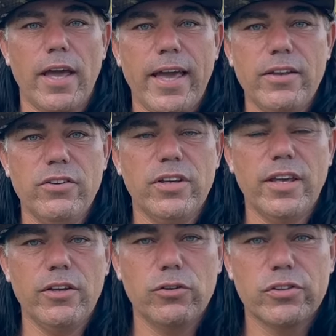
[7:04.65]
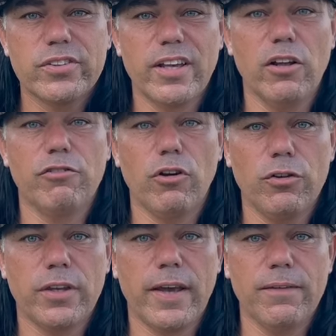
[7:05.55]
Educate yourself
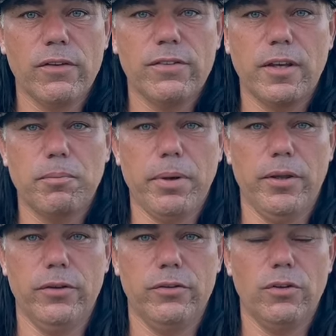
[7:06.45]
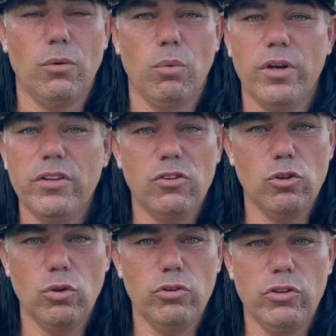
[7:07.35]
on candlestick patterns. What is a
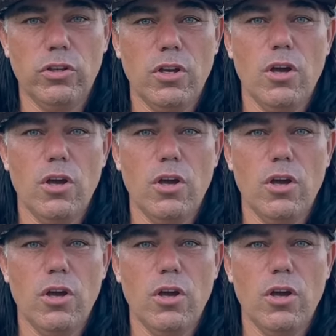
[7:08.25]
doji?